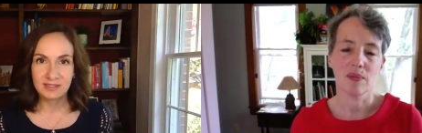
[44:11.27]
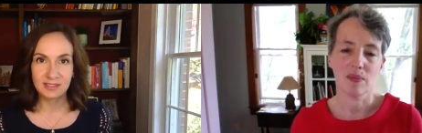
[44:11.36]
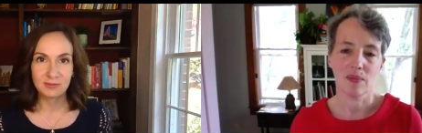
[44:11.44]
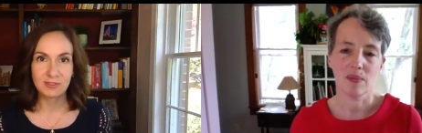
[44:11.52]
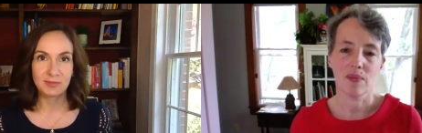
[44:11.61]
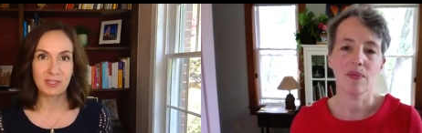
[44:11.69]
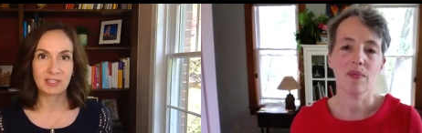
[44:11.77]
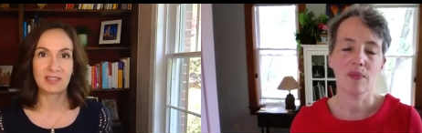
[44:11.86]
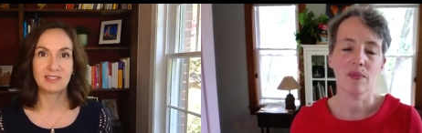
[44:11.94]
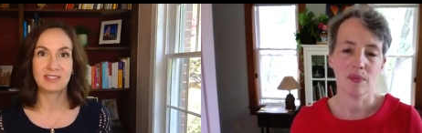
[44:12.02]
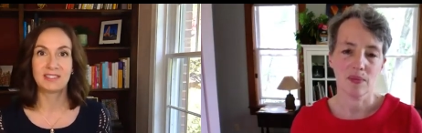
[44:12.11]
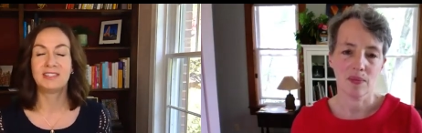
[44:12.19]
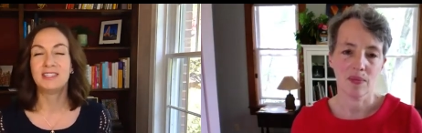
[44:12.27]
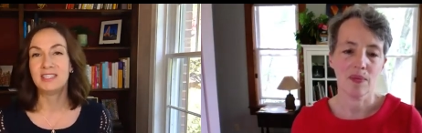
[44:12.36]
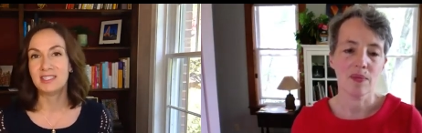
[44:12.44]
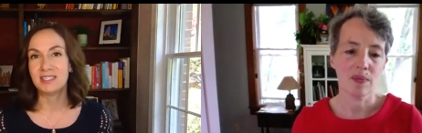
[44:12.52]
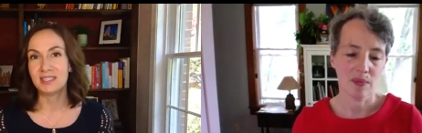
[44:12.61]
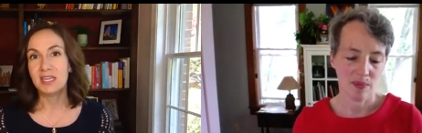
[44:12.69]
Speaker 1: and respect that dignity
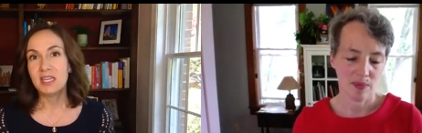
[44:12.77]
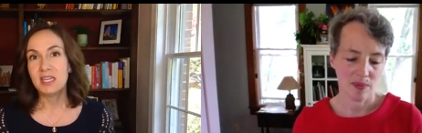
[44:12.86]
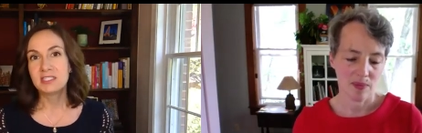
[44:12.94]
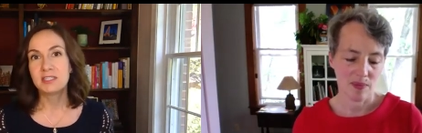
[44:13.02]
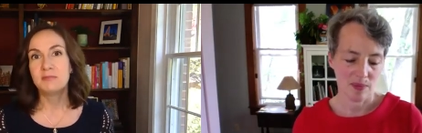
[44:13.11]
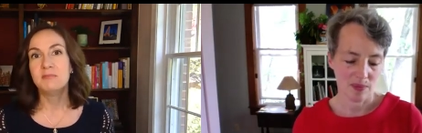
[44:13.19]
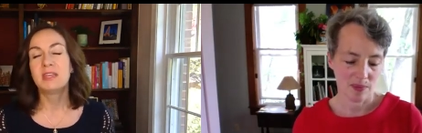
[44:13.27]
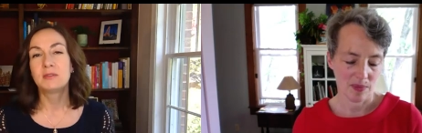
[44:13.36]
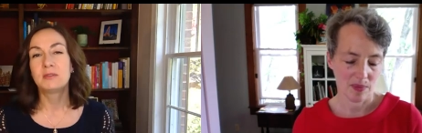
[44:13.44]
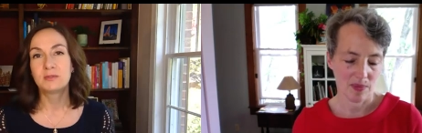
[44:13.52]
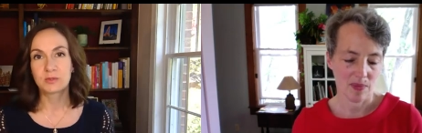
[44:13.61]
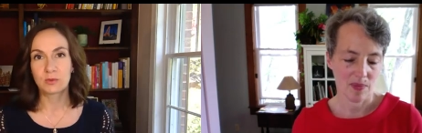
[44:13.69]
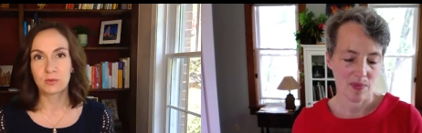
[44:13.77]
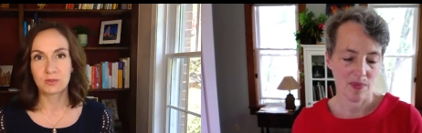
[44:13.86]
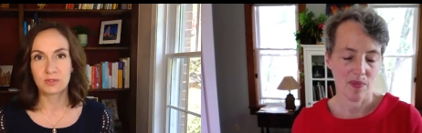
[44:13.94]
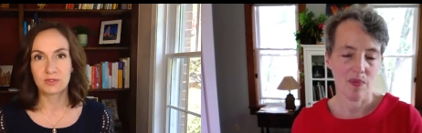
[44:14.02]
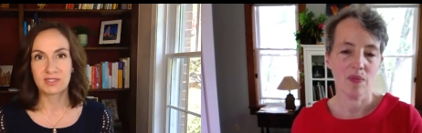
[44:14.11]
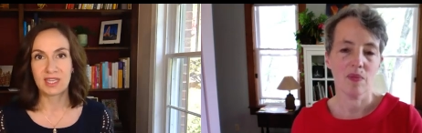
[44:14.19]
to, to make those
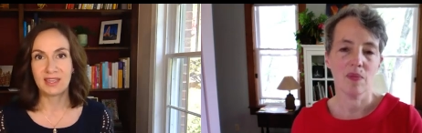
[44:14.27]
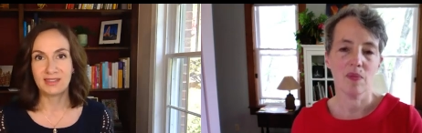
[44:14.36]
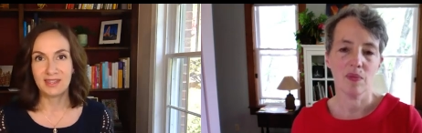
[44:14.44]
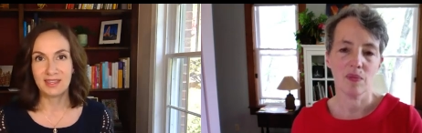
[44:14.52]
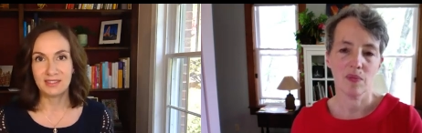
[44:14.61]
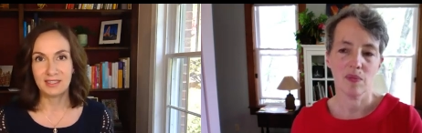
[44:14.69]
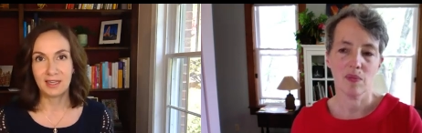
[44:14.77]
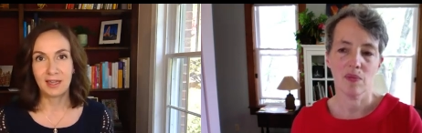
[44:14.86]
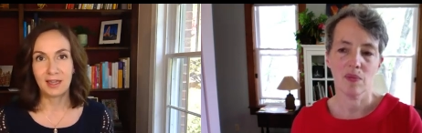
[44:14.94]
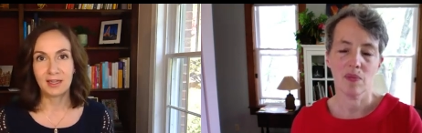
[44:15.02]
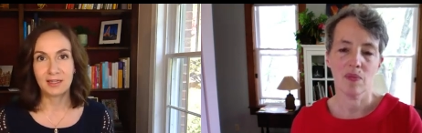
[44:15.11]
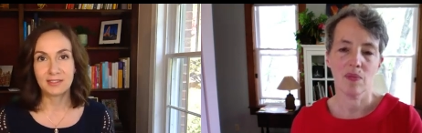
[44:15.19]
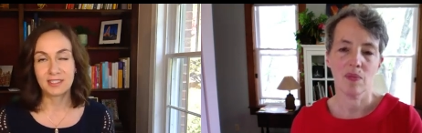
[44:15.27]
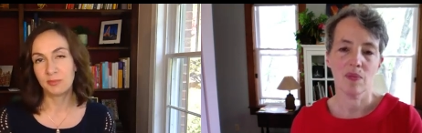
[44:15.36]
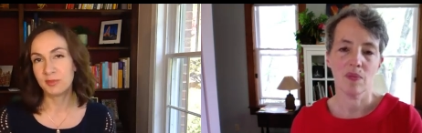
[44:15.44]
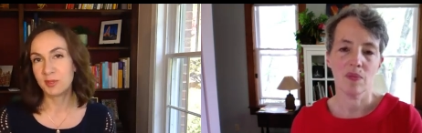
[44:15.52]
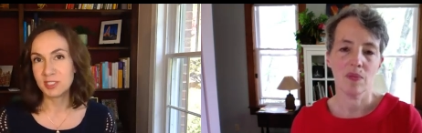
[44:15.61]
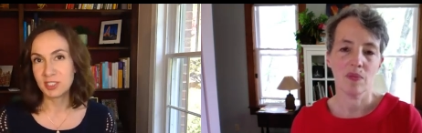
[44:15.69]
goals and then uh, to help them
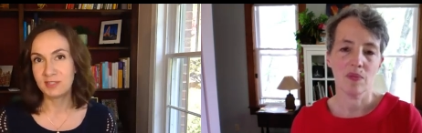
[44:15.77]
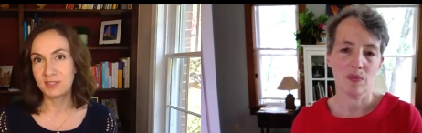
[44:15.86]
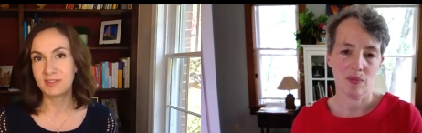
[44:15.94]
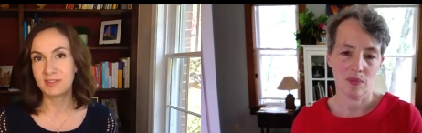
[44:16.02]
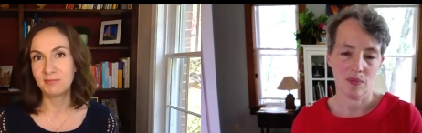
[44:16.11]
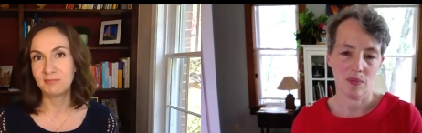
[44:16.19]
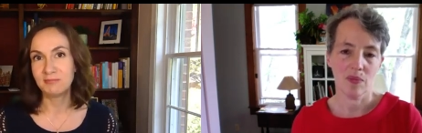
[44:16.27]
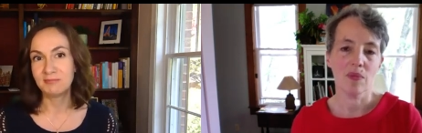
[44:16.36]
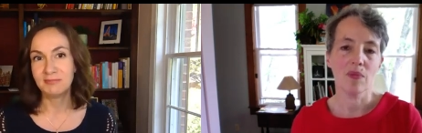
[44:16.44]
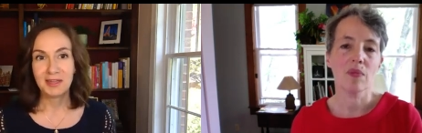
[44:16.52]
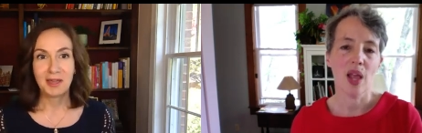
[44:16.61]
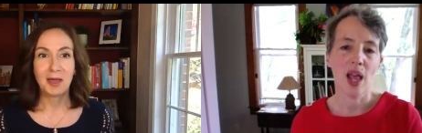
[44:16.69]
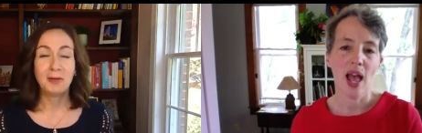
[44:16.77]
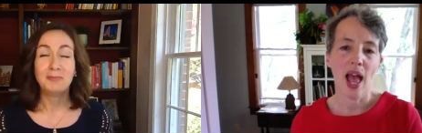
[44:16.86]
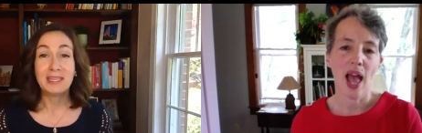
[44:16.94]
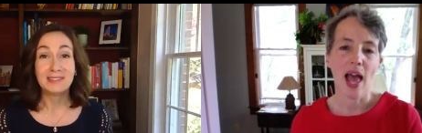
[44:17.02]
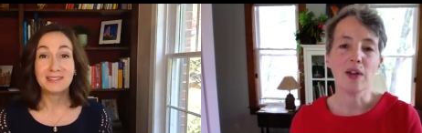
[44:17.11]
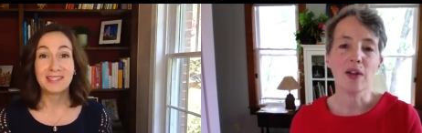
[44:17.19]
achieve them.
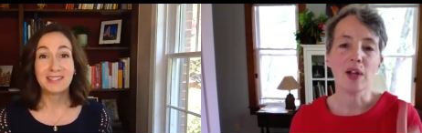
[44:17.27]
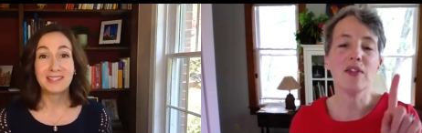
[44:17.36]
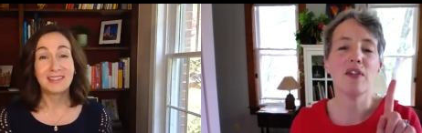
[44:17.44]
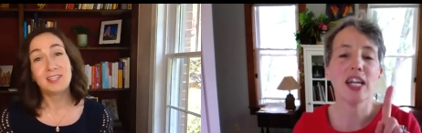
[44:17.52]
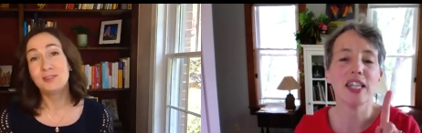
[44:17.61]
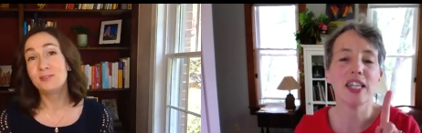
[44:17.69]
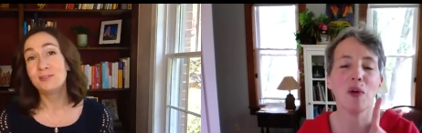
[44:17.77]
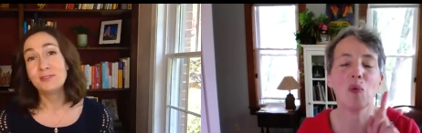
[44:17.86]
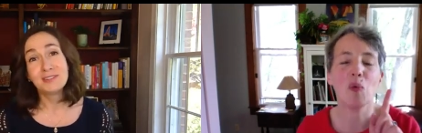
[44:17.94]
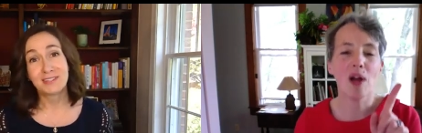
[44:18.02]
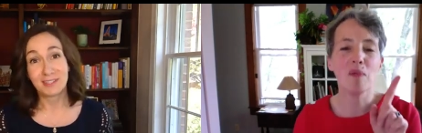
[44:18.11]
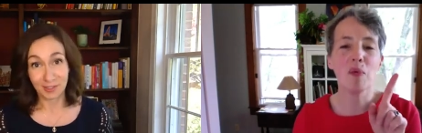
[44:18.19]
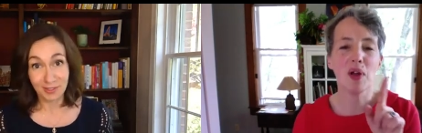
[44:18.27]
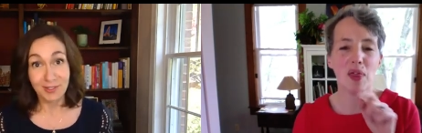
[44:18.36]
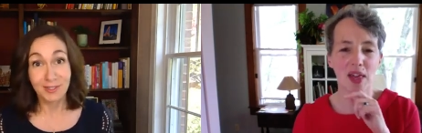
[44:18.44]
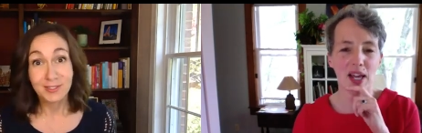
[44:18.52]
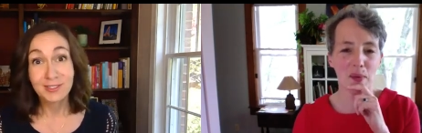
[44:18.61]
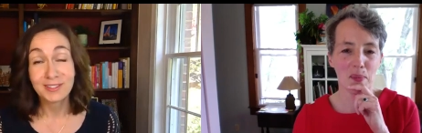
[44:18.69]
Speaker 2: Amazing. And if I could say one more
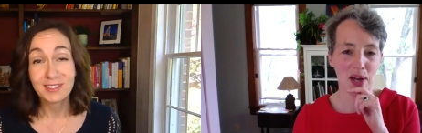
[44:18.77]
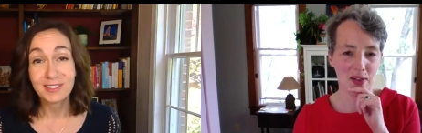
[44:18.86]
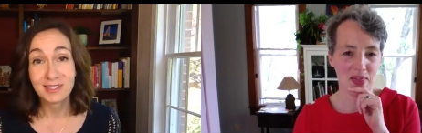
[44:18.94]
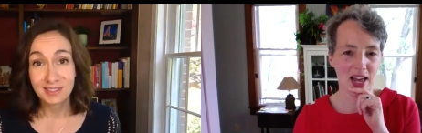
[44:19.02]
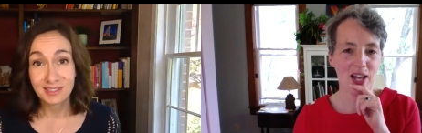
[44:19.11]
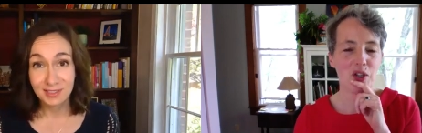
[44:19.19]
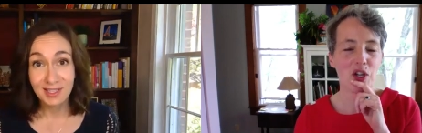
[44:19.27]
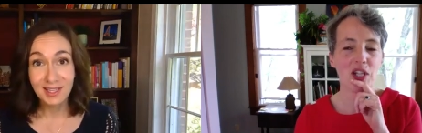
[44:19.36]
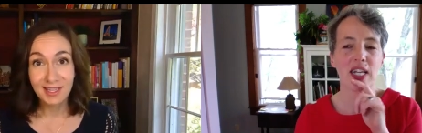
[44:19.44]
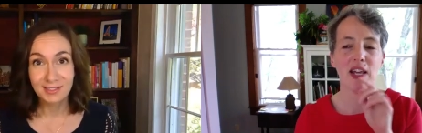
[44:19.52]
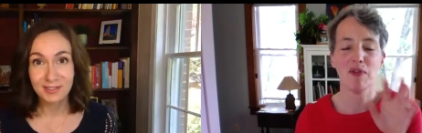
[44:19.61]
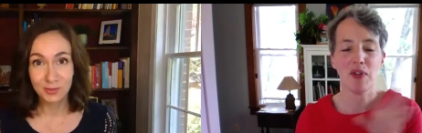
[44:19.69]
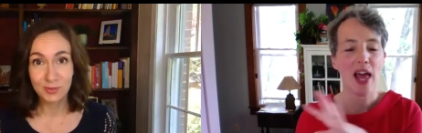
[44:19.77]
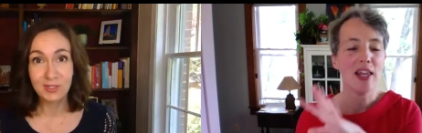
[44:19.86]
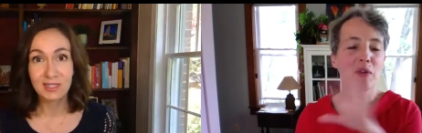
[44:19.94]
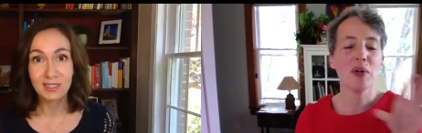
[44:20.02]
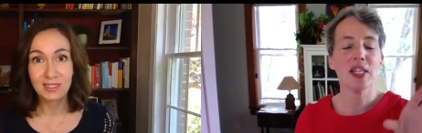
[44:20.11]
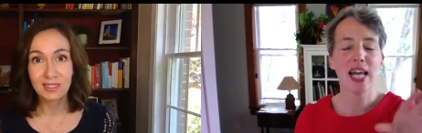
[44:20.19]
thing about that, just if
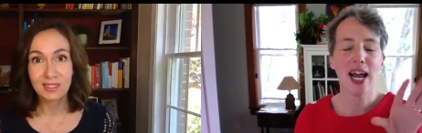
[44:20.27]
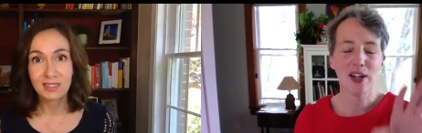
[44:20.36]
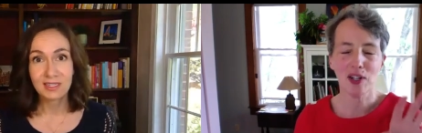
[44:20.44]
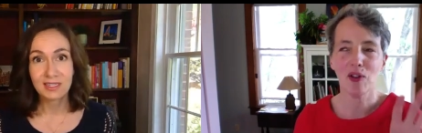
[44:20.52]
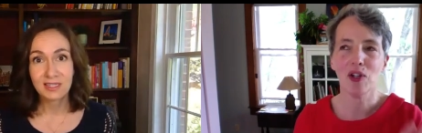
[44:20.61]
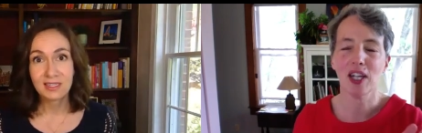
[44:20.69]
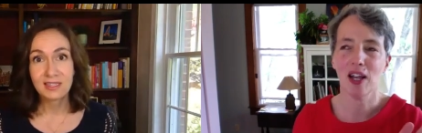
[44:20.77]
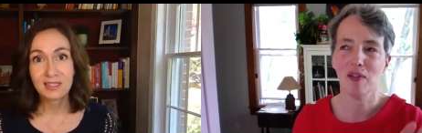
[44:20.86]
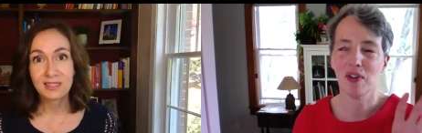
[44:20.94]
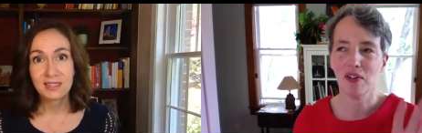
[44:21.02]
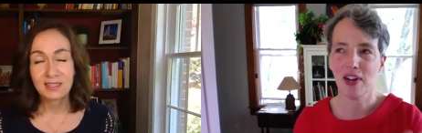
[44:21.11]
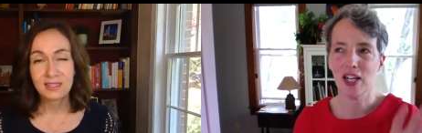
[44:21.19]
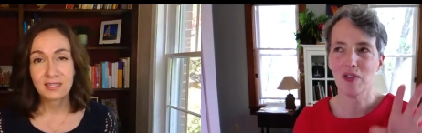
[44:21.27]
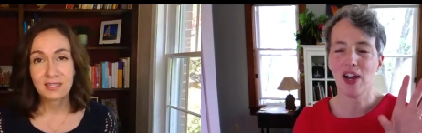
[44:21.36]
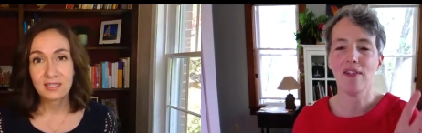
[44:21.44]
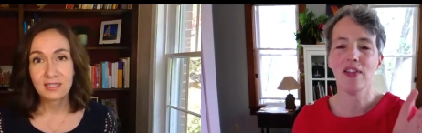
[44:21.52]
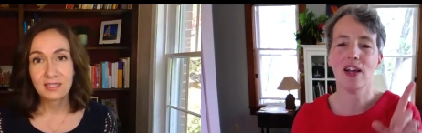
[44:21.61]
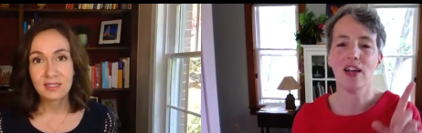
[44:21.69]
anyone's actually looking for advice for
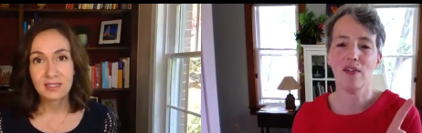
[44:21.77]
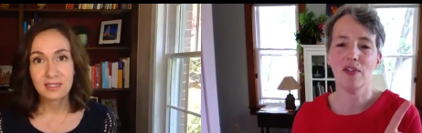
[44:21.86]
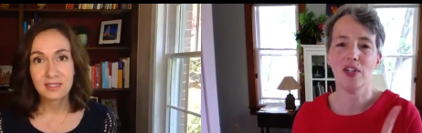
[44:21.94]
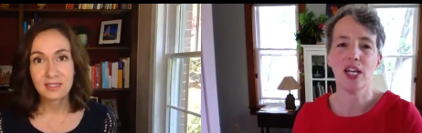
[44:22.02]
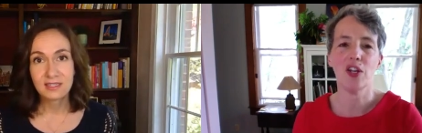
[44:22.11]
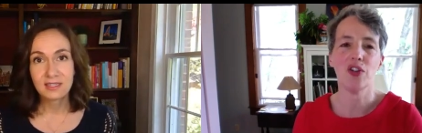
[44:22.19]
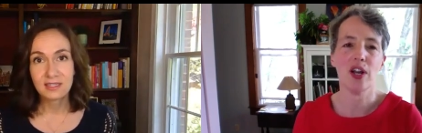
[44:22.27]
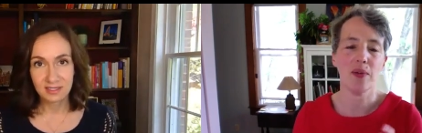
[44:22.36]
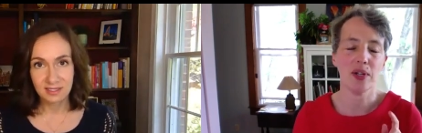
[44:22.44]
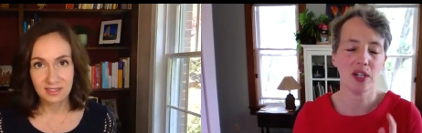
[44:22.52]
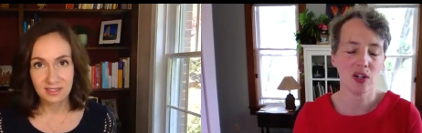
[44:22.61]
having that conversation, I would